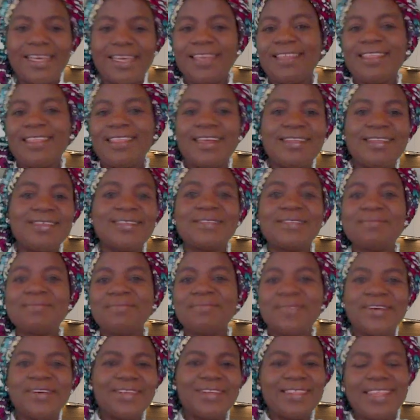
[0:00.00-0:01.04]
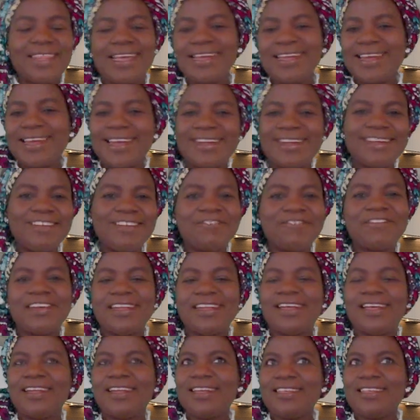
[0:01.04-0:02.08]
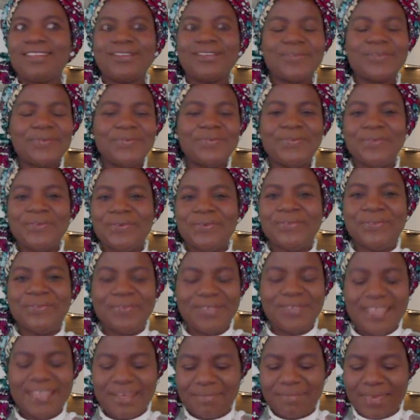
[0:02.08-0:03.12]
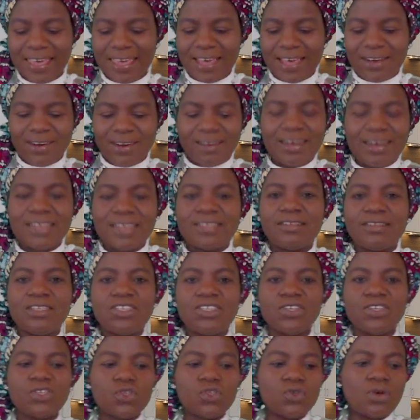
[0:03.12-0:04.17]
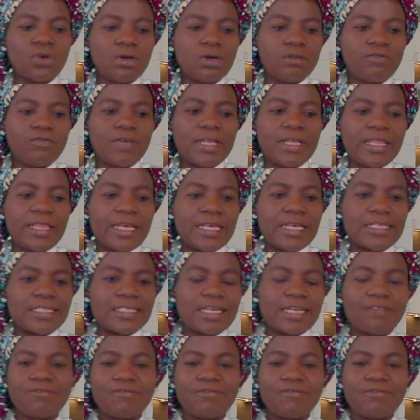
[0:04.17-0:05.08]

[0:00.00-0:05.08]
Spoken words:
that is more than earthly father. Let's just hold on to him. Congratulations to all fathers and